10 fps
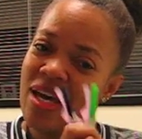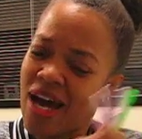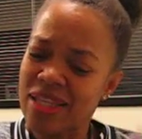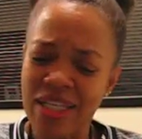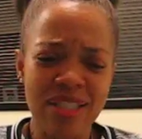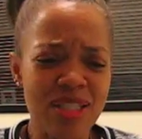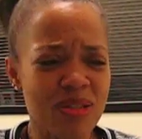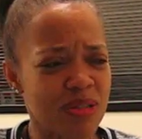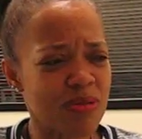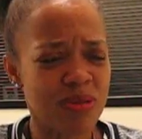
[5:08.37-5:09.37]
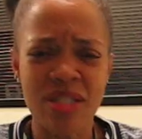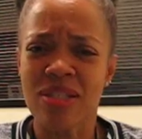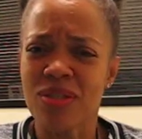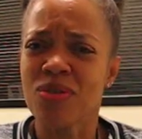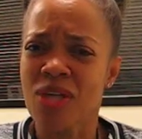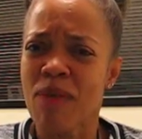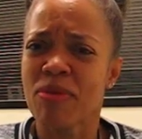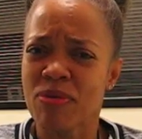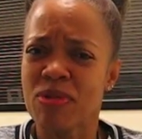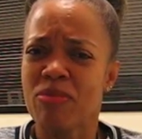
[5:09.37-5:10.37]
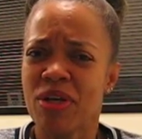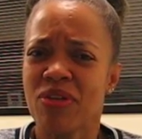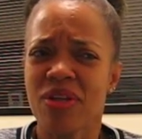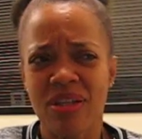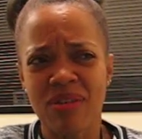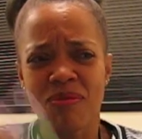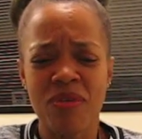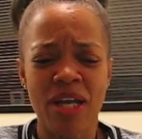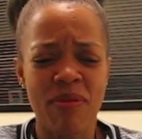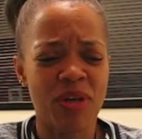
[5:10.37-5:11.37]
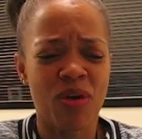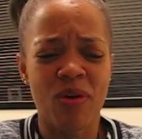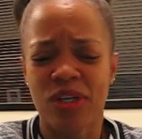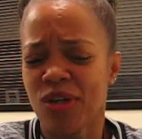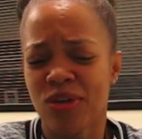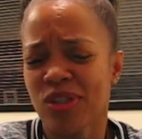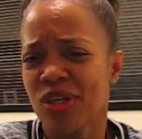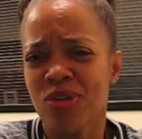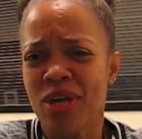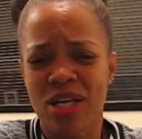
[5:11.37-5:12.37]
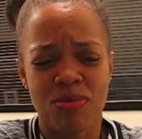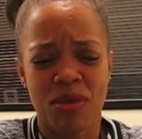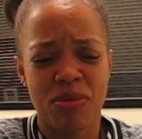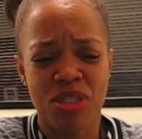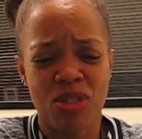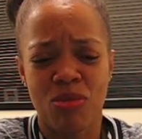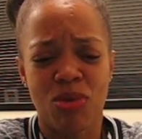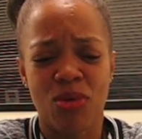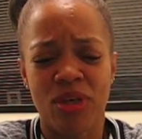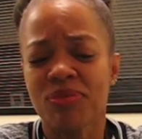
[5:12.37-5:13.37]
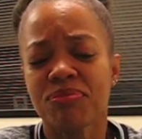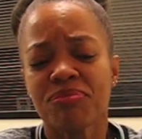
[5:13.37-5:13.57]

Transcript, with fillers: I think this this little topic was better than what I recorded earlier. You guys would have been so bored.